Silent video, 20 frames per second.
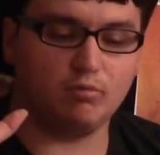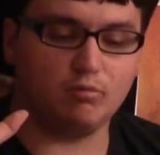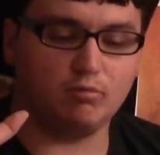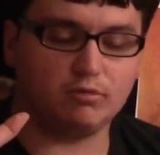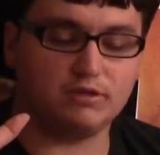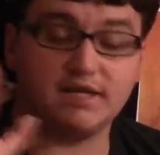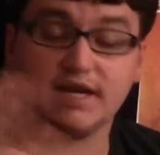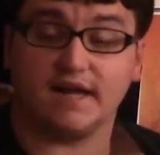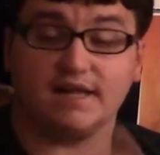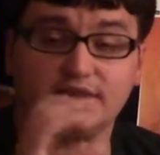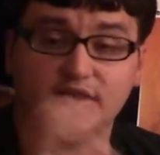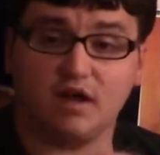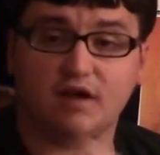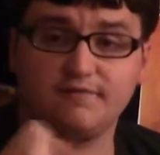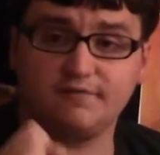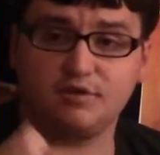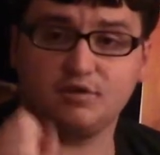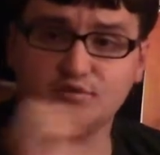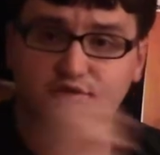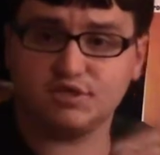did I
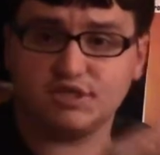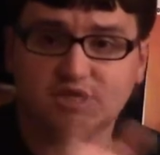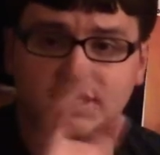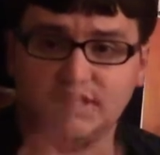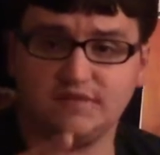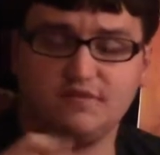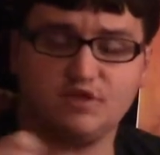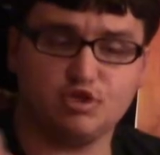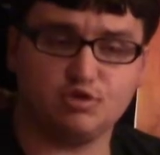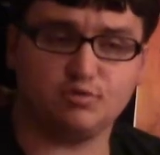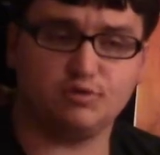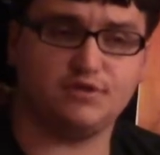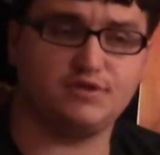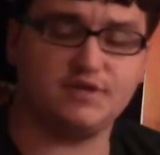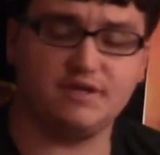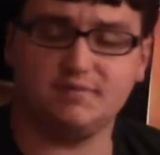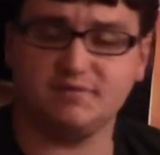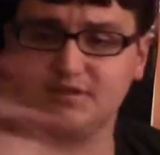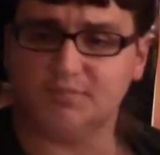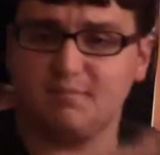love those individual
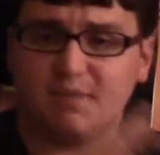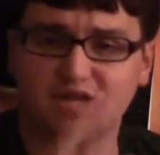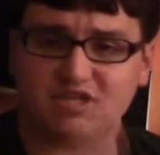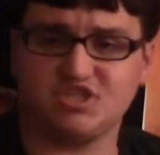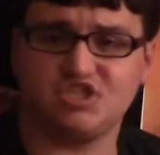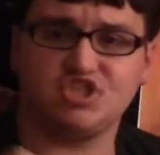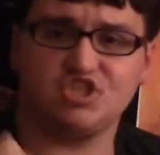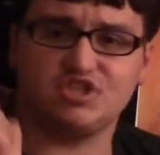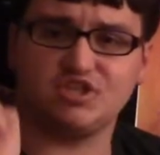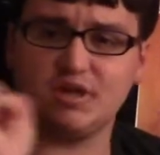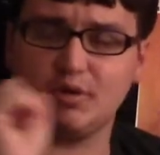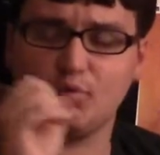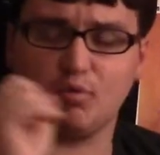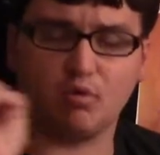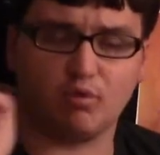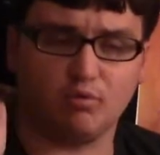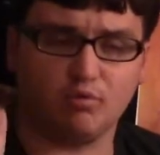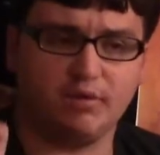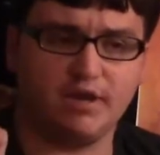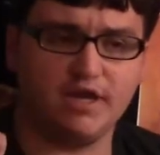themes and messages that
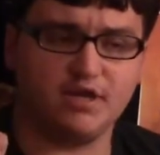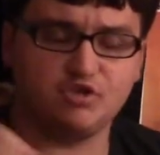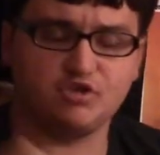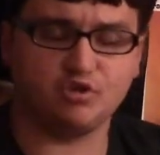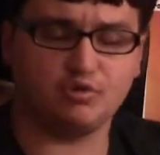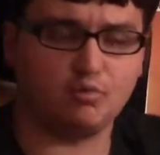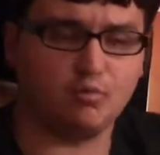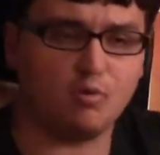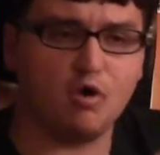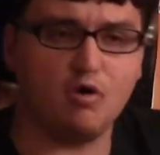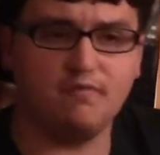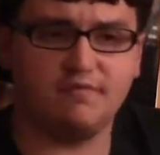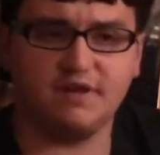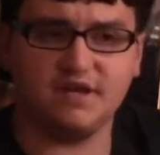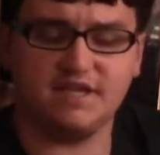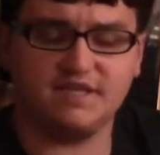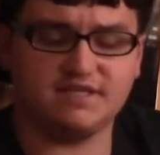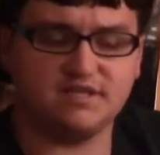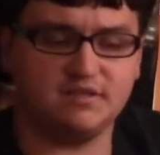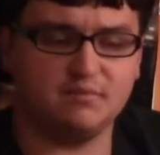were
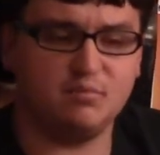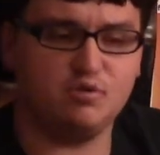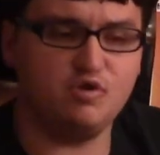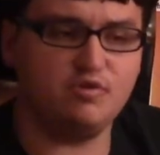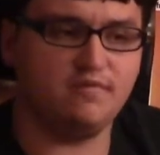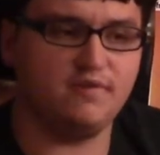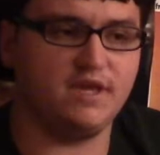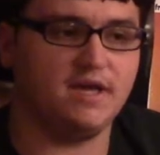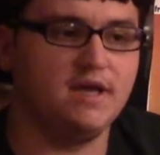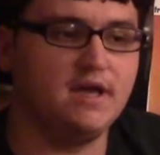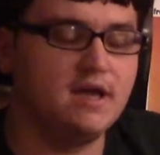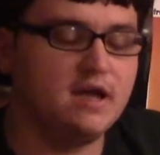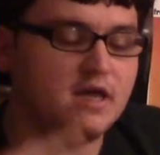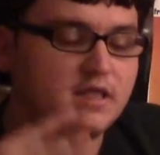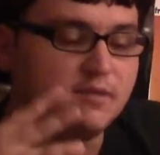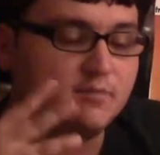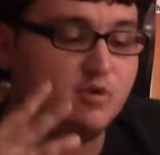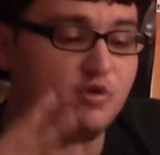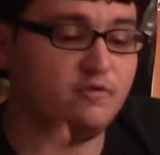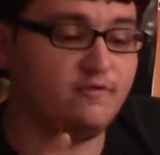interwoven into the movie.
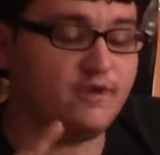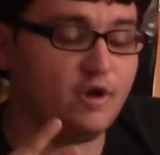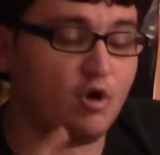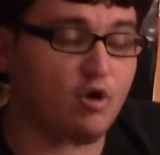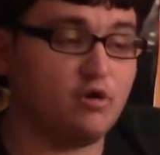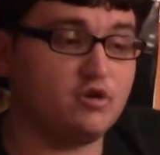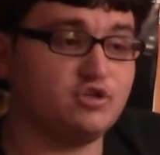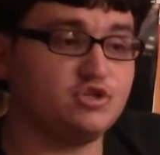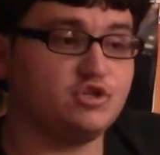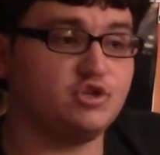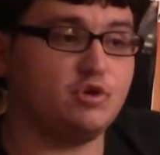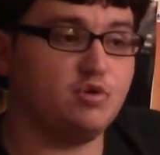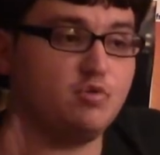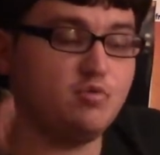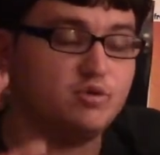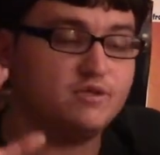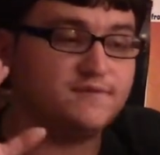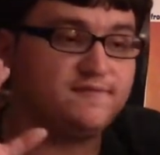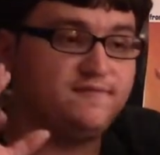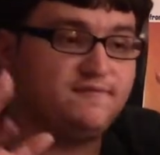The movie also
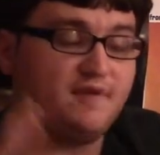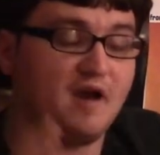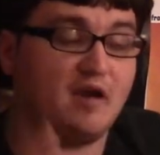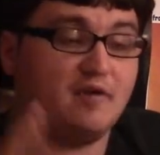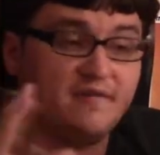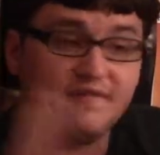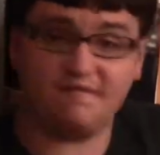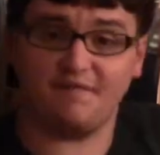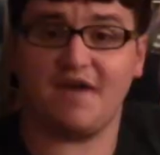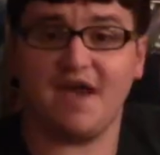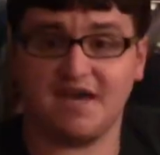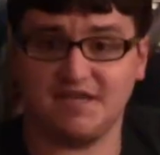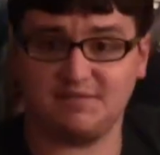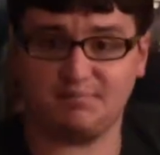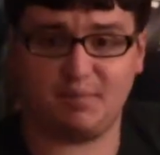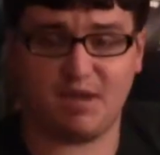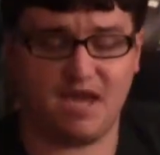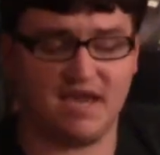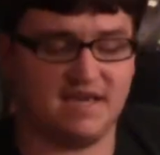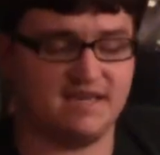was very
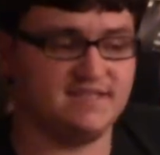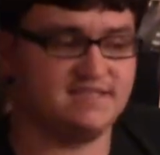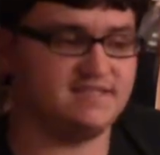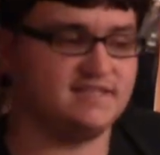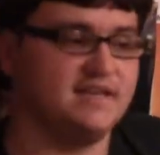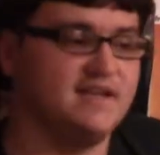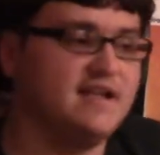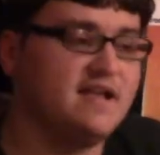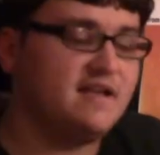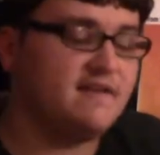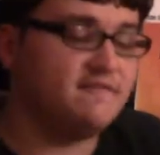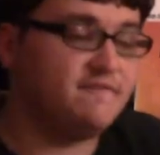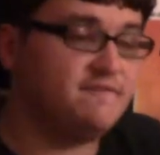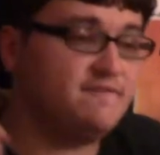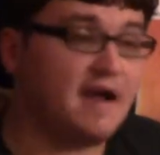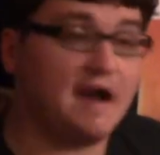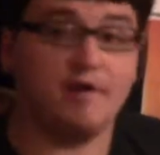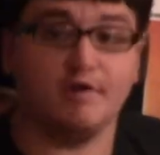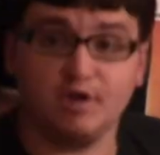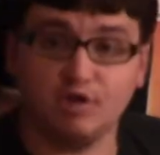fast-paced,
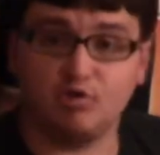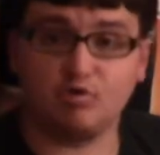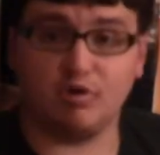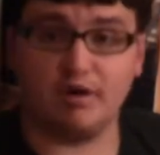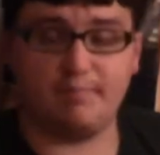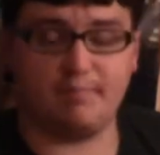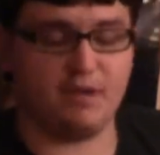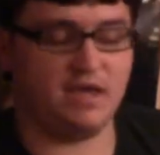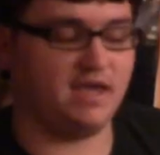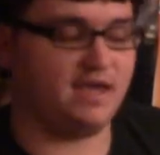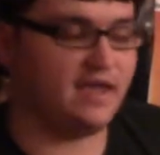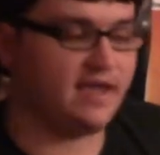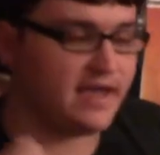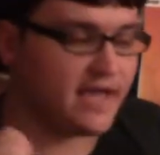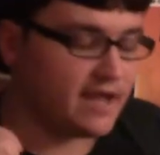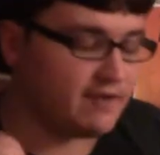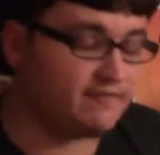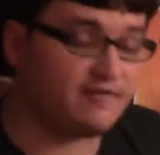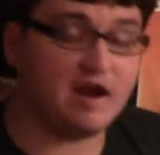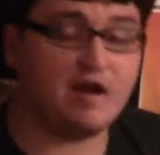very gripping,
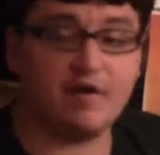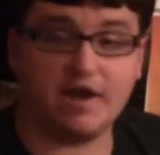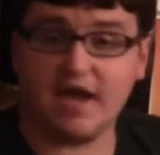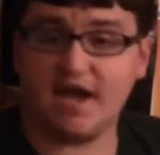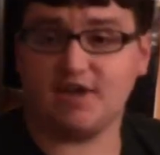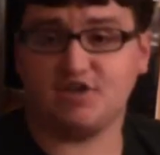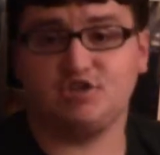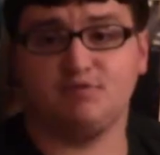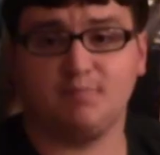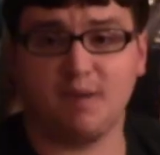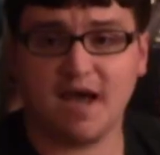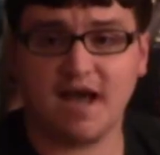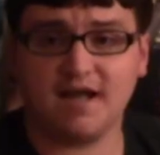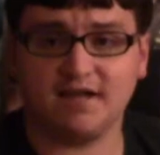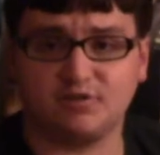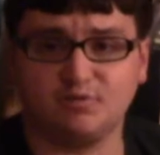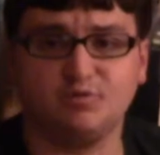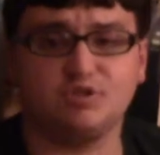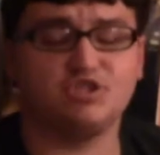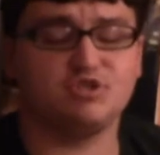very
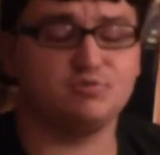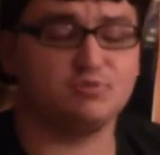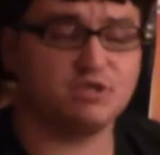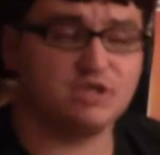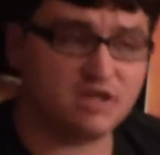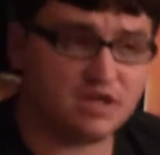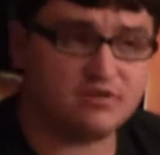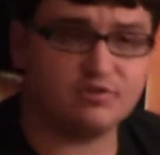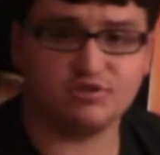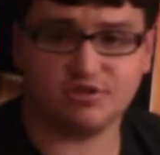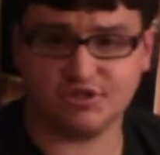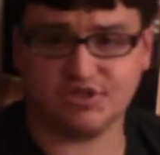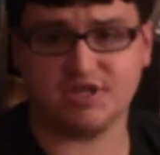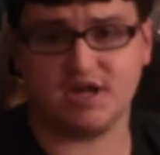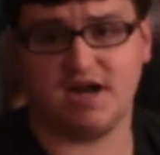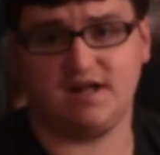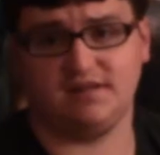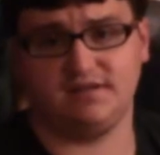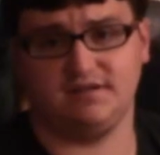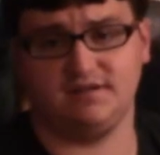action-packed, which was another
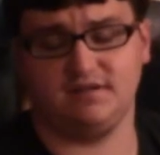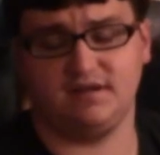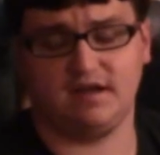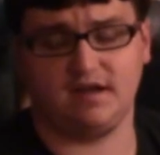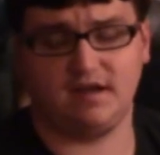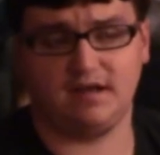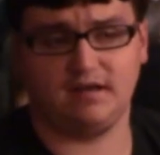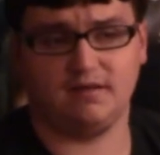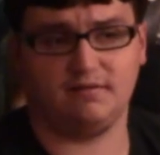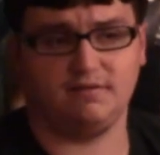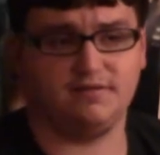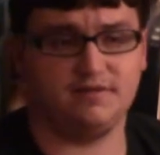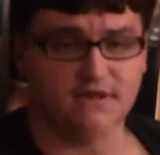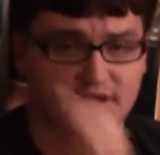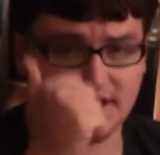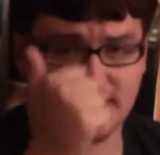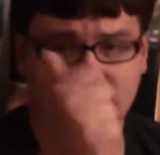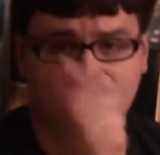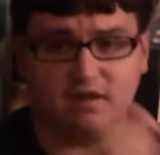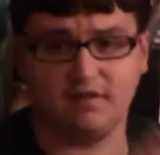solid uh,
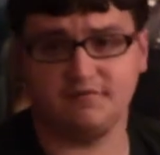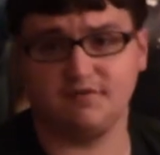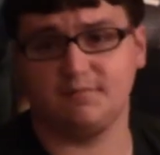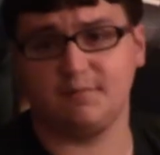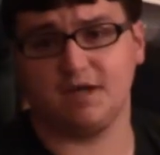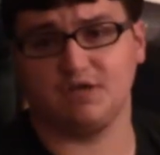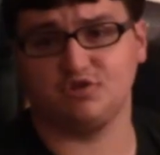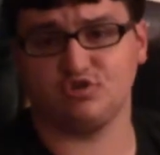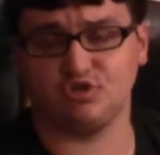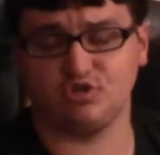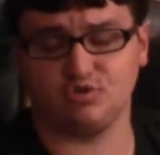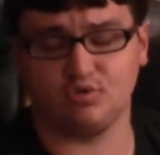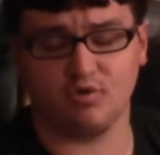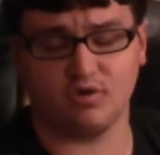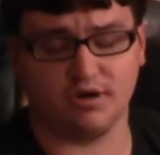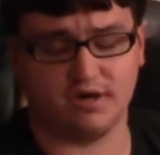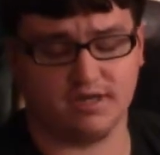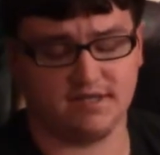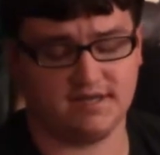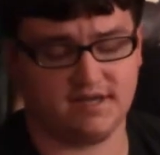thing I loved about the
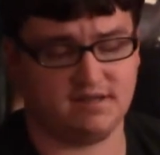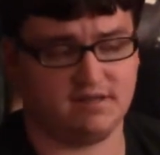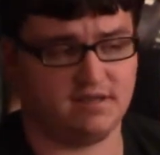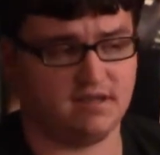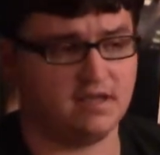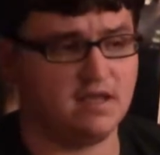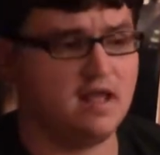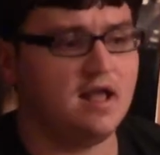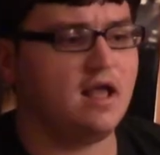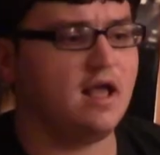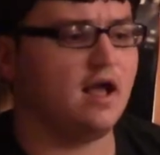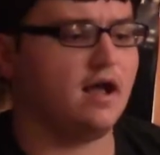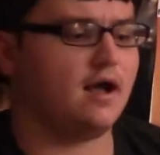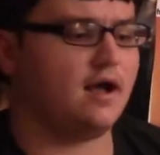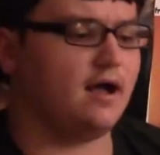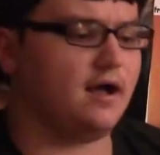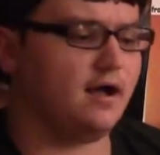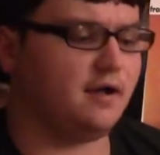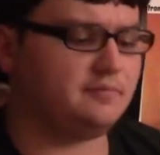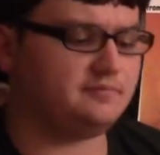storytelling.
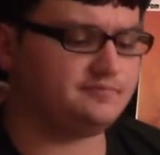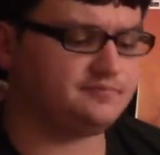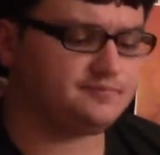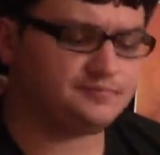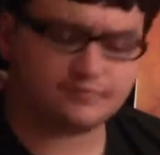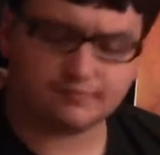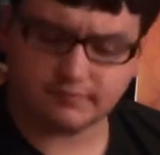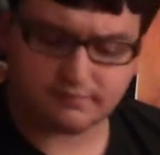Um,